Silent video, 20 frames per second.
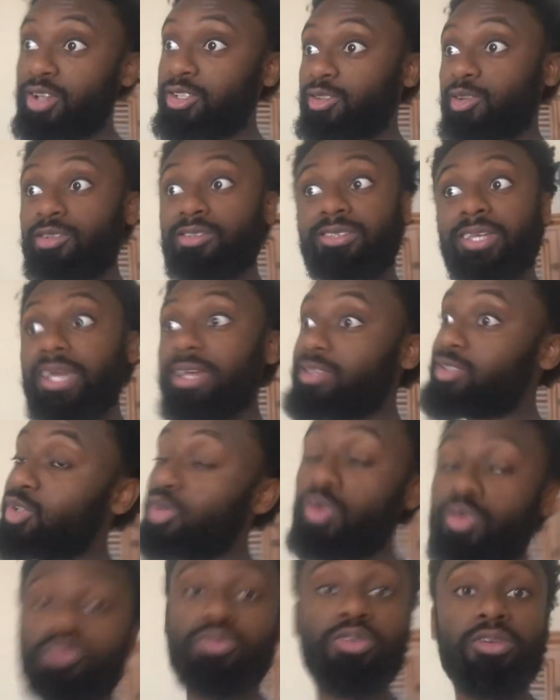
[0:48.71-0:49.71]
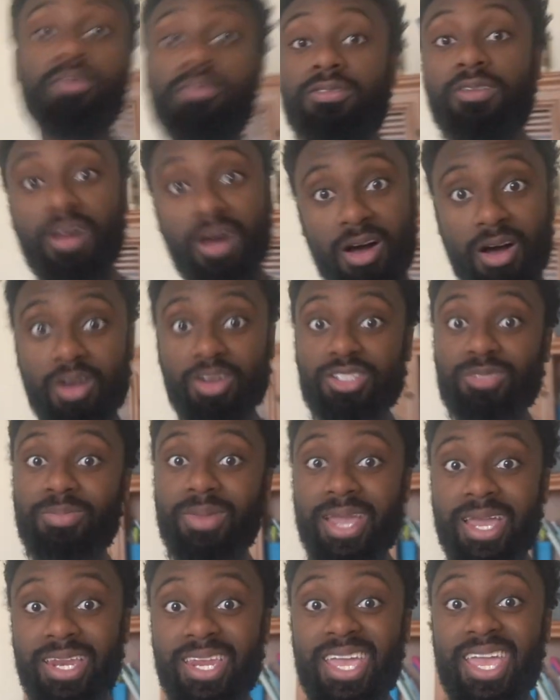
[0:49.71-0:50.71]
So stay tuned for the vlogs,
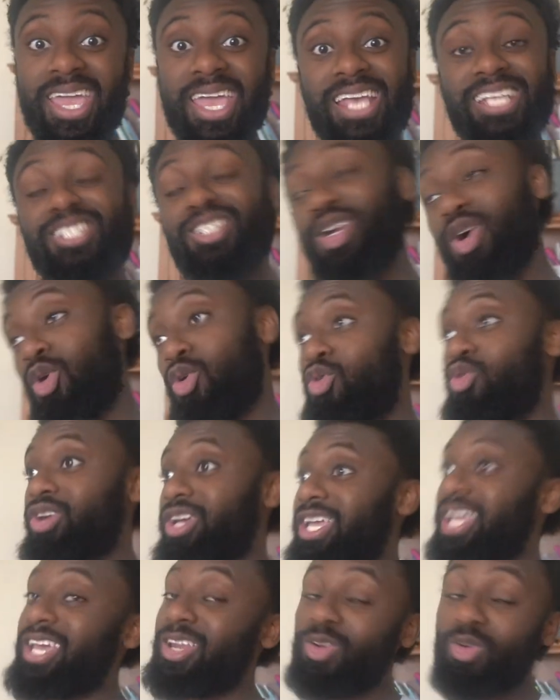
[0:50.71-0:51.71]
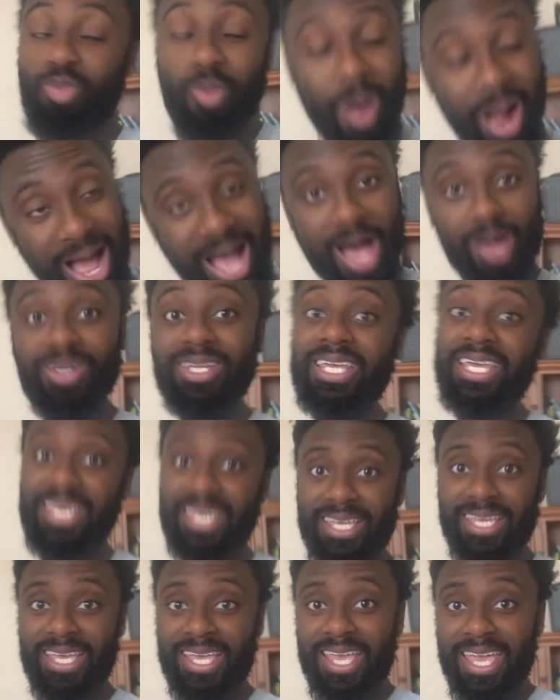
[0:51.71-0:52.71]
man. It's gonna get wildy.